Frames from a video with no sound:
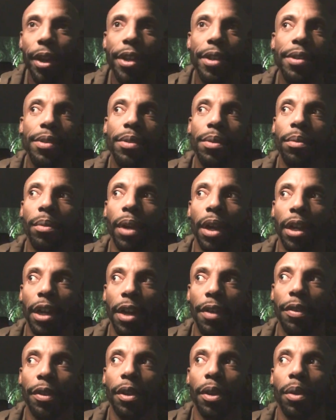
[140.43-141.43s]
is
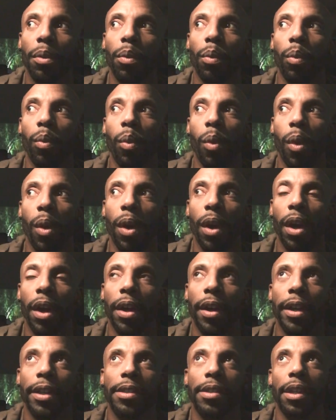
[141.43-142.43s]
another,
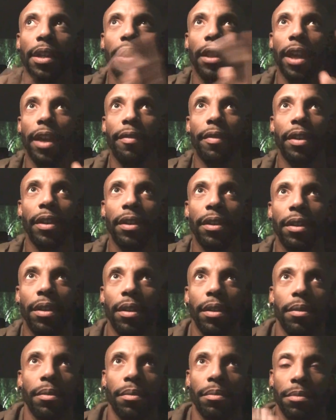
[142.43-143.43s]
it's 11,
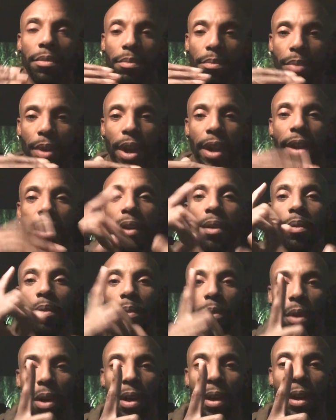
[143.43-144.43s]
bracket
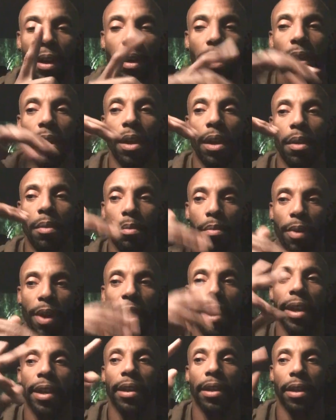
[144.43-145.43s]
1,
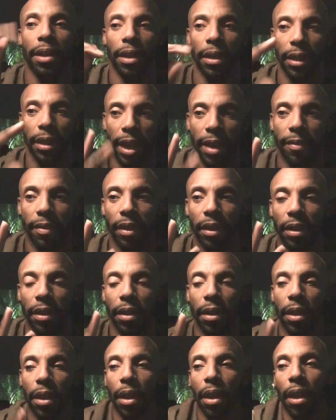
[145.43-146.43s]
bracket 11.
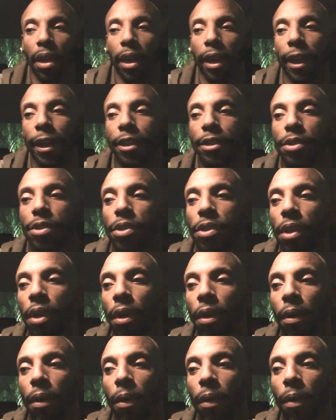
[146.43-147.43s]
And
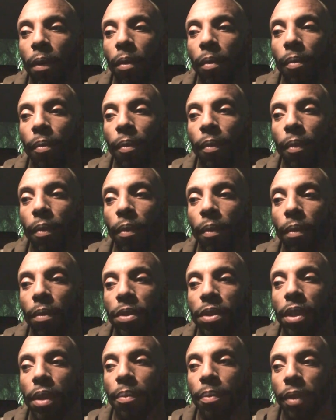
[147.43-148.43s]
so
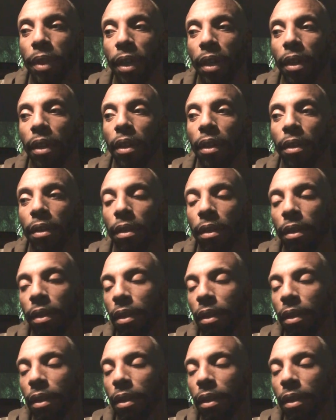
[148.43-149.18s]
something,